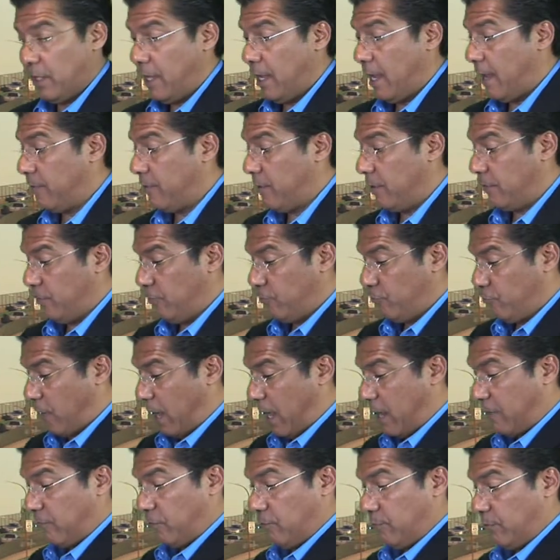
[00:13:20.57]
And then the
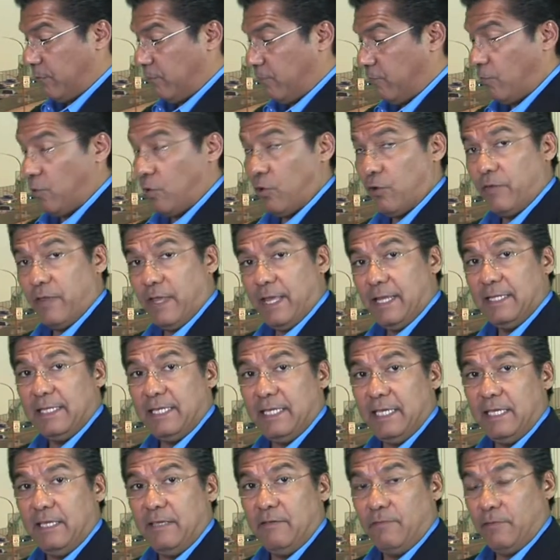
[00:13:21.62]
driver, before they
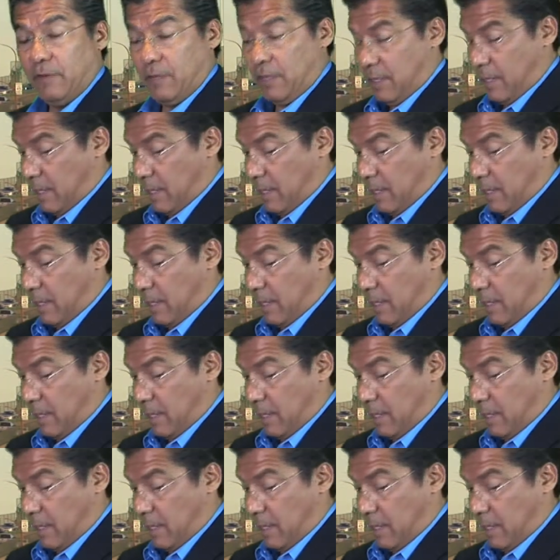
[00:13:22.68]
leave,